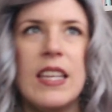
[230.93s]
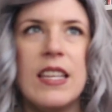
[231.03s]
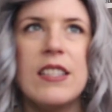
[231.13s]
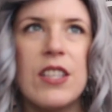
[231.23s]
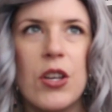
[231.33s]

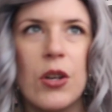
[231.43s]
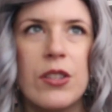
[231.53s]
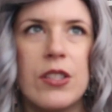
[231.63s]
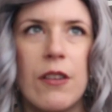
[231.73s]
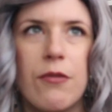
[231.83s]
Is the
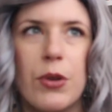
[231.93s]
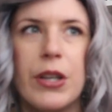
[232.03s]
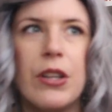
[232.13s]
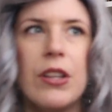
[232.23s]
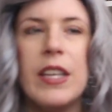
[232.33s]
cult stuff
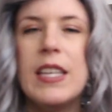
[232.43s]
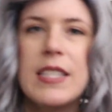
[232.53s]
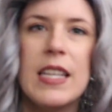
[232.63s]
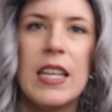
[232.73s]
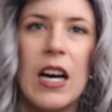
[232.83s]
real?
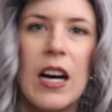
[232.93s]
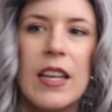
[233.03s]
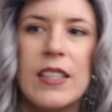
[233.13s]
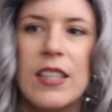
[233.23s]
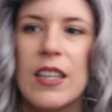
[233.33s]
Is it
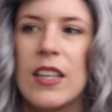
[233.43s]
not?